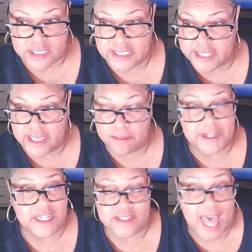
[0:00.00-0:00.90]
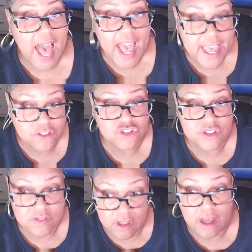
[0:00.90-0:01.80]
did, because I had
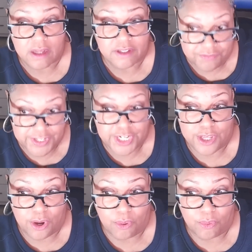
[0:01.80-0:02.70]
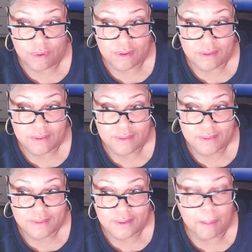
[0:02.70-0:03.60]
just done a video
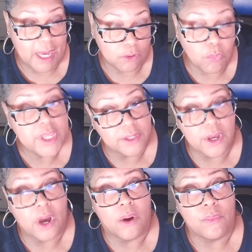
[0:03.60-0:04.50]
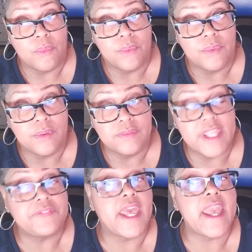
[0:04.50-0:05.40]
about a week ago
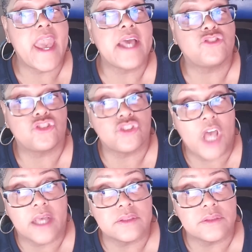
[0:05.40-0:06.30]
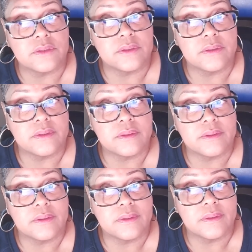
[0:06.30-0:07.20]
that they had shot
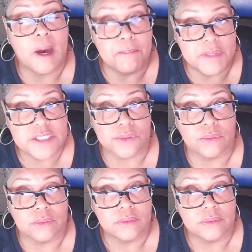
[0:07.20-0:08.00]
a missile.